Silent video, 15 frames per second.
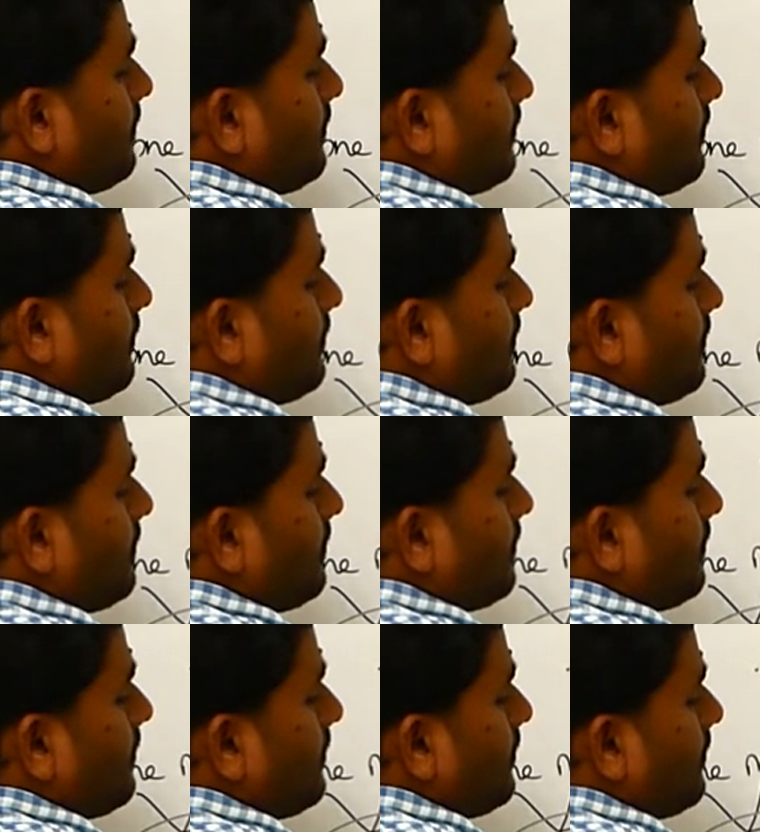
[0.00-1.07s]

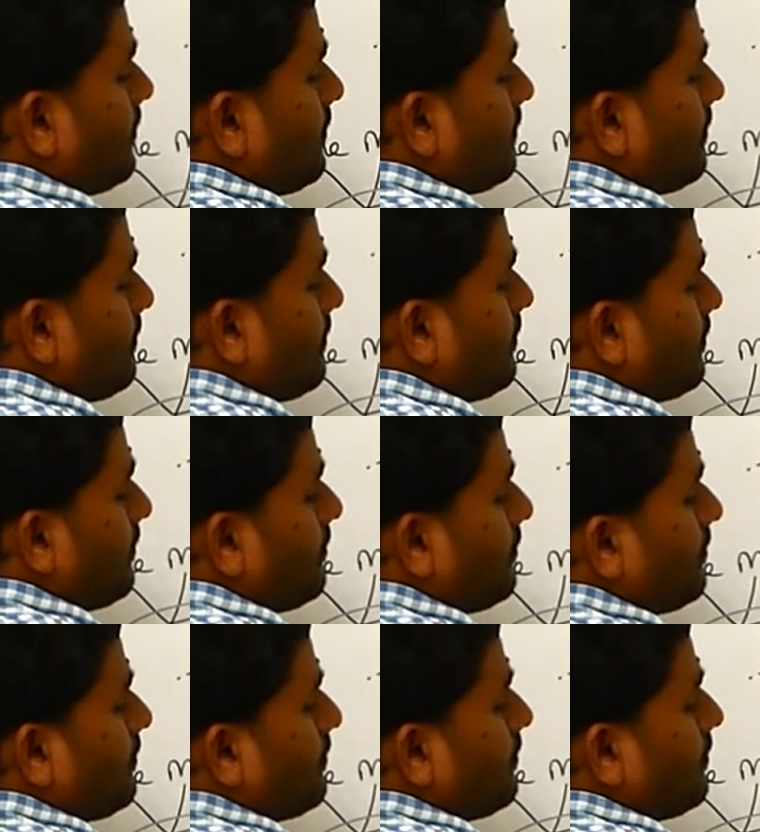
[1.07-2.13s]

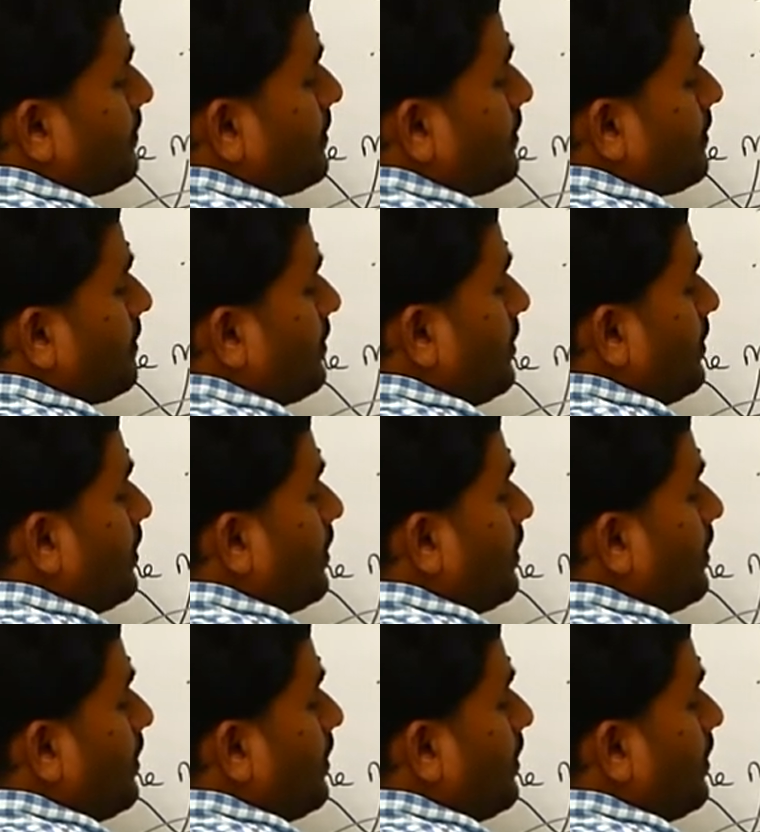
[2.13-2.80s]
(silence)